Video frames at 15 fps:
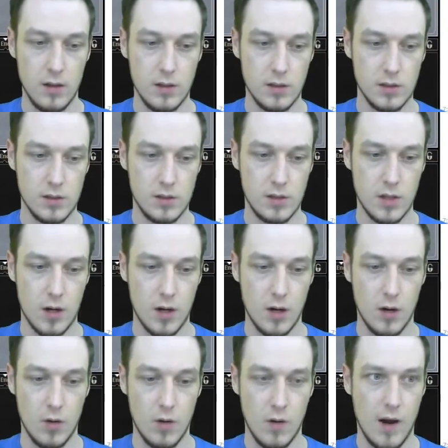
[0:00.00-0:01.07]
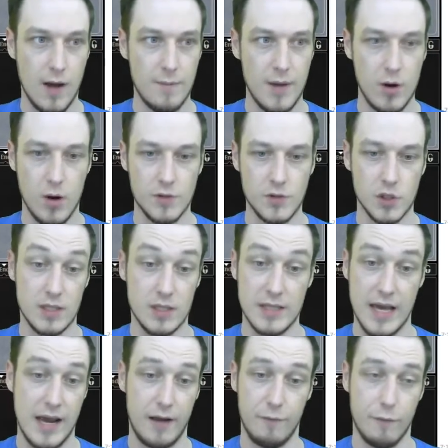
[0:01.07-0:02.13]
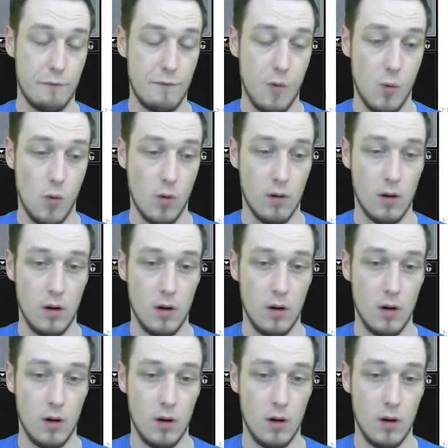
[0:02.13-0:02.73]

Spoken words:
So, I'm better off just attacking for 4